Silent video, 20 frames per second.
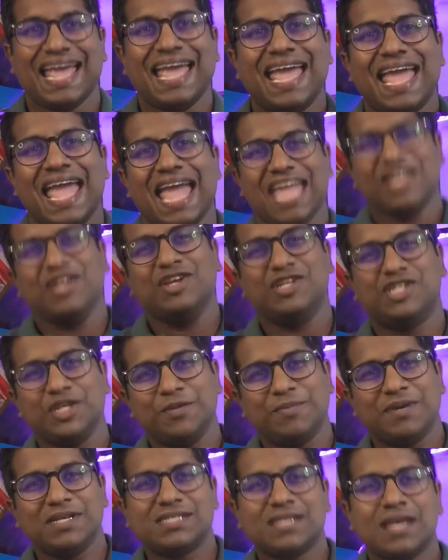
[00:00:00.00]
Hey
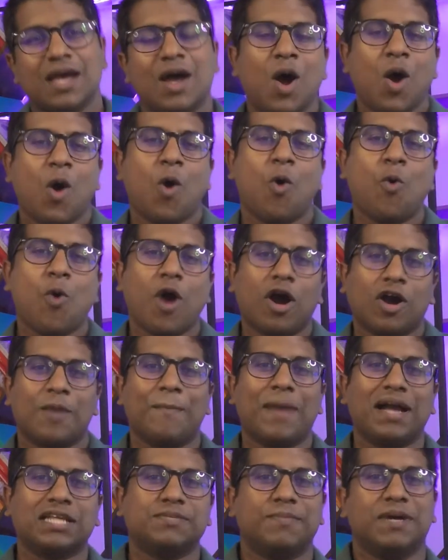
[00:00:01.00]
YouTubers,
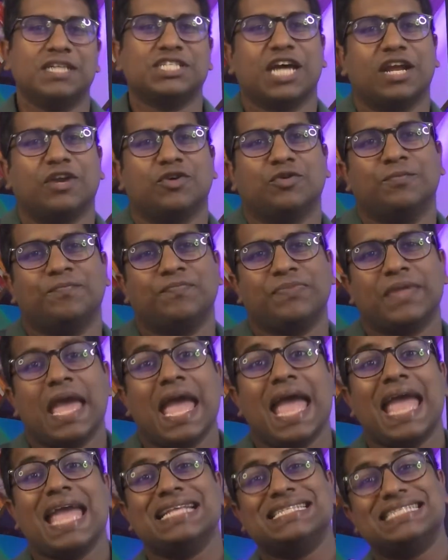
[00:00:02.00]
welcome back to my channel.
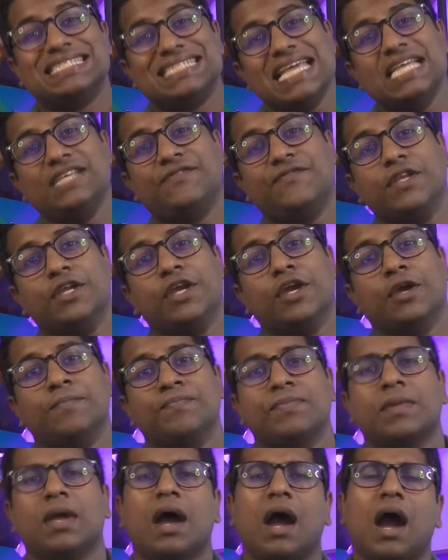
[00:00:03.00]
In today's video,
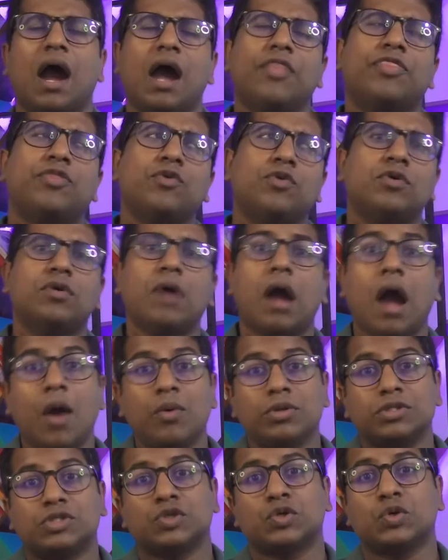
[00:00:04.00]
I thought I
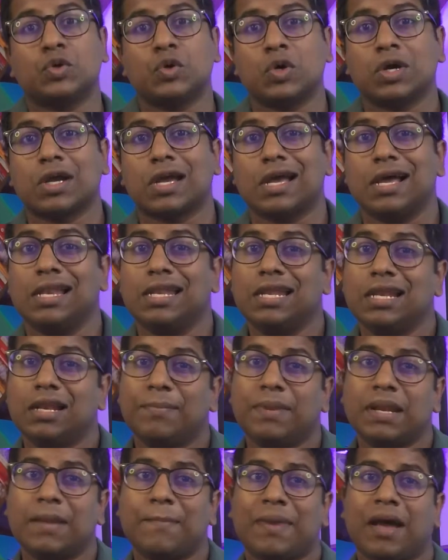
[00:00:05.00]
would talk a little
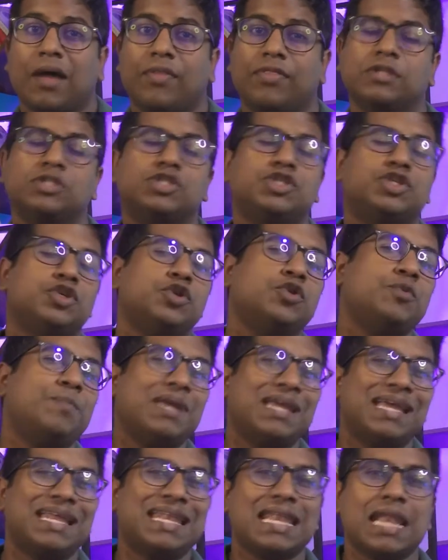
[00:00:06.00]
bit about the two
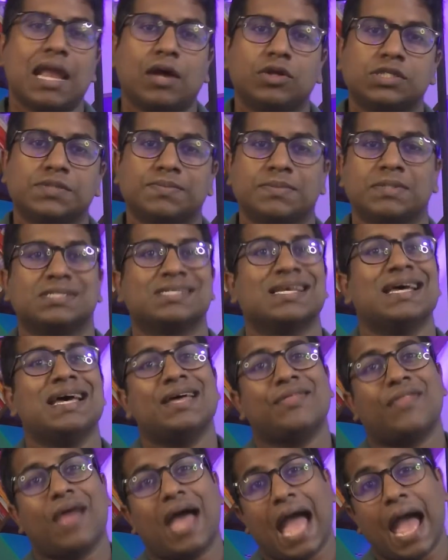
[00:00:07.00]
big announcements
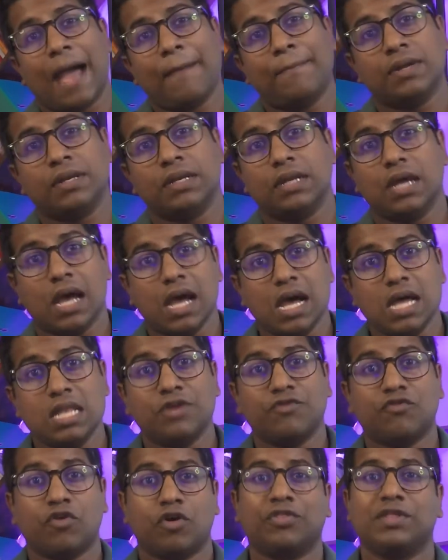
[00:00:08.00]
that happened
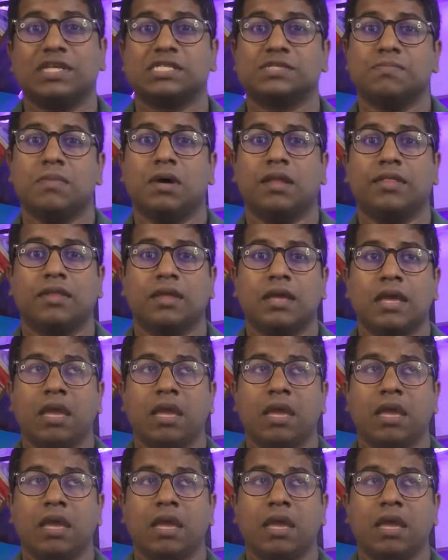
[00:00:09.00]
earlier on this month.